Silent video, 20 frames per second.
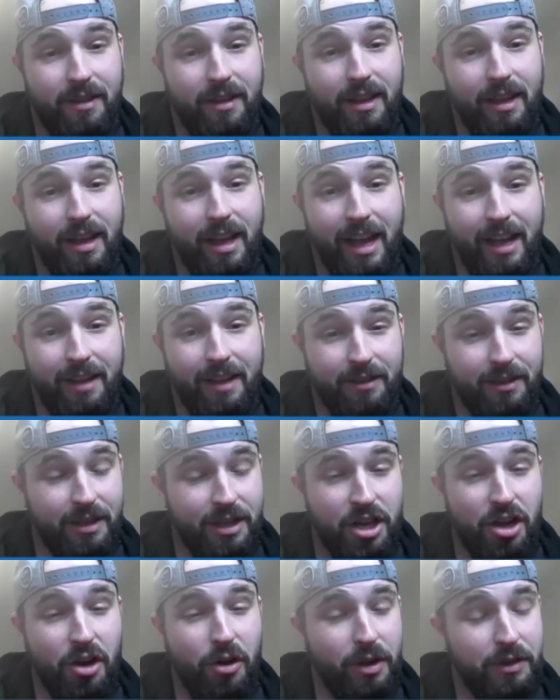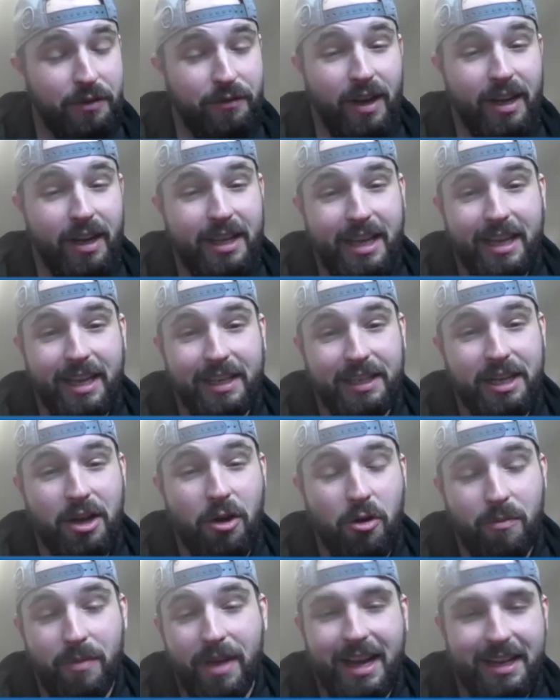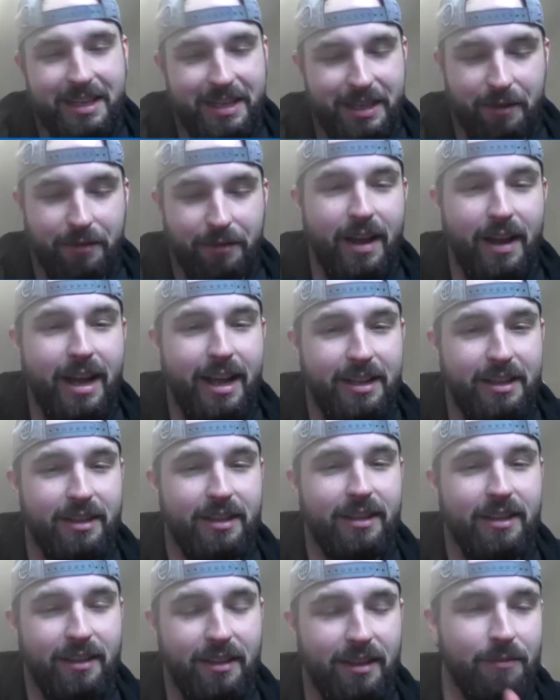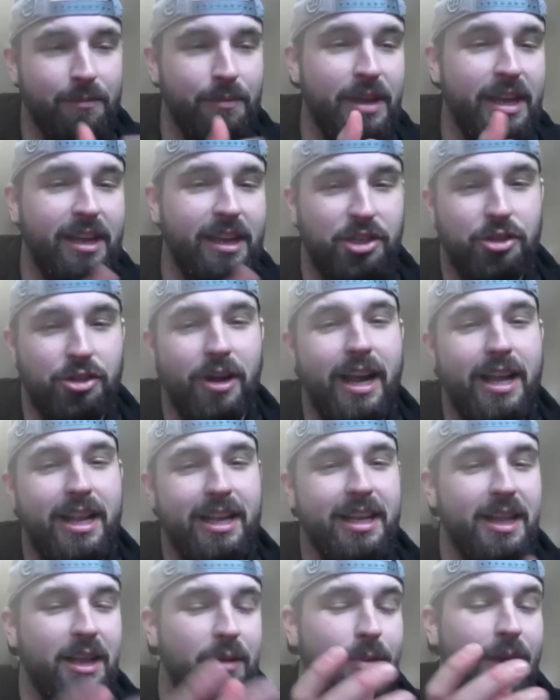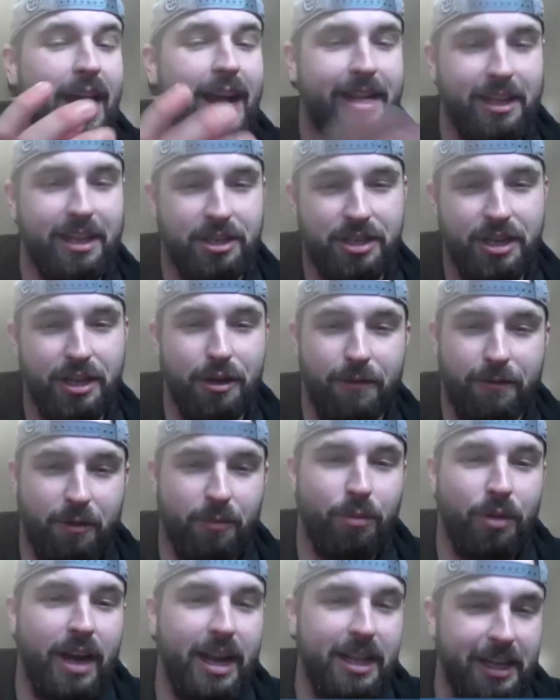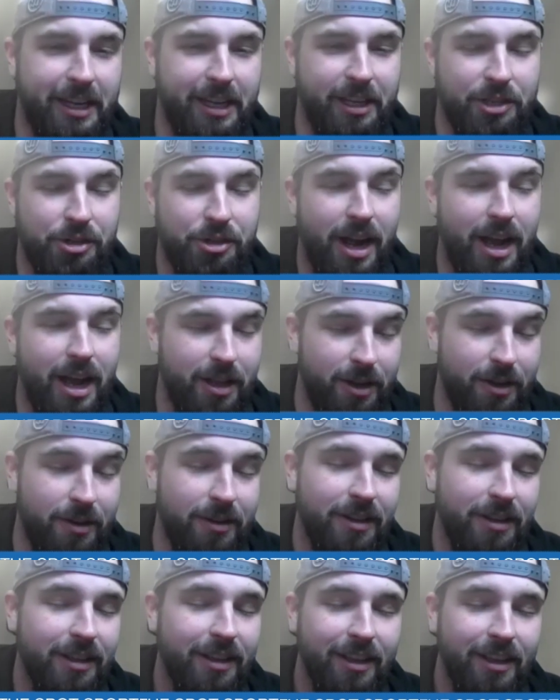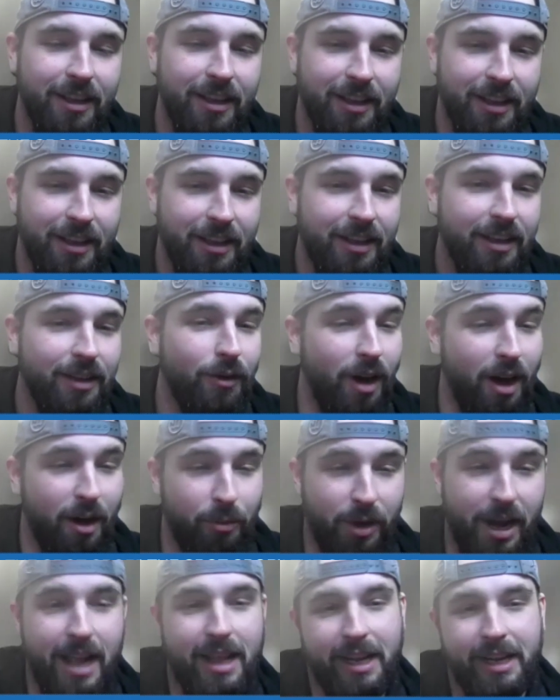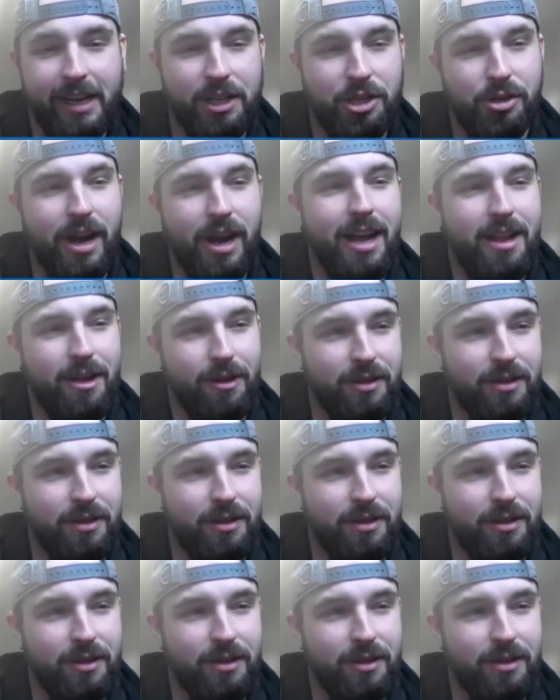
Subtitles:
And what's funny is going back to the Fed being traded in a package deal for Brandon Contrado. Well, Brandon Contrado is